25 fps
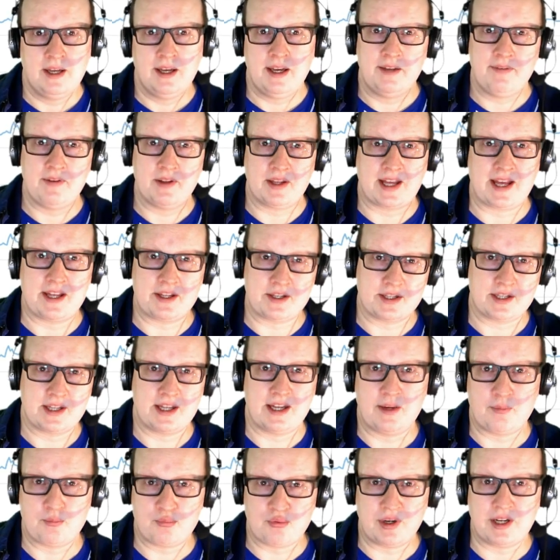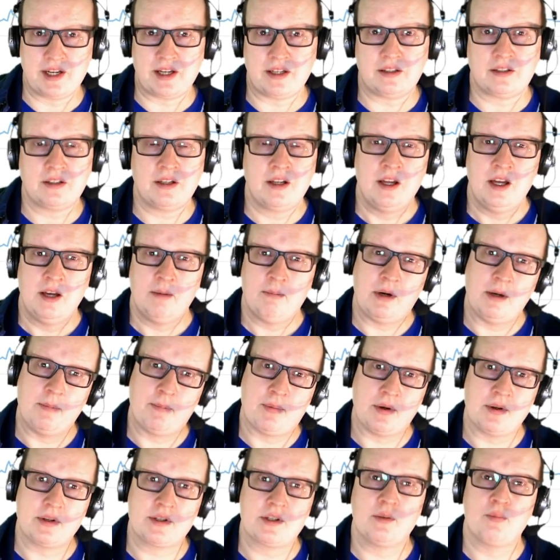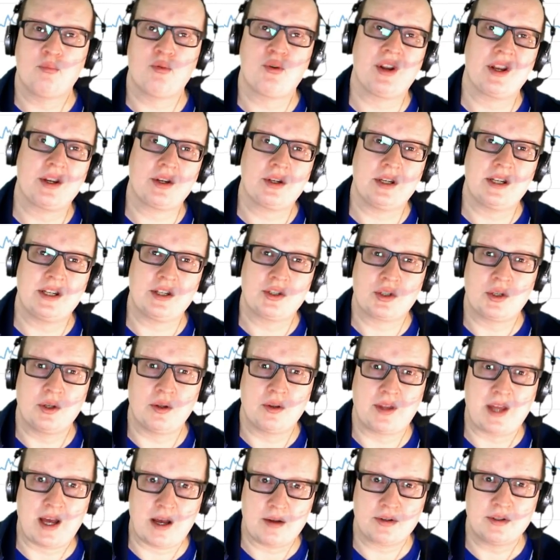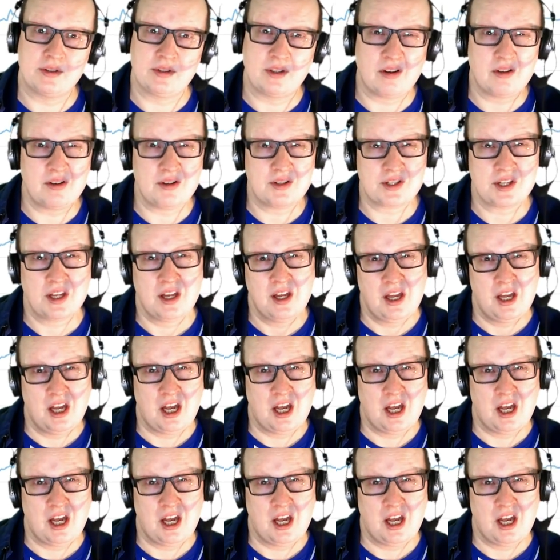If it gets there, brilliant. My personal prediction is $2,000.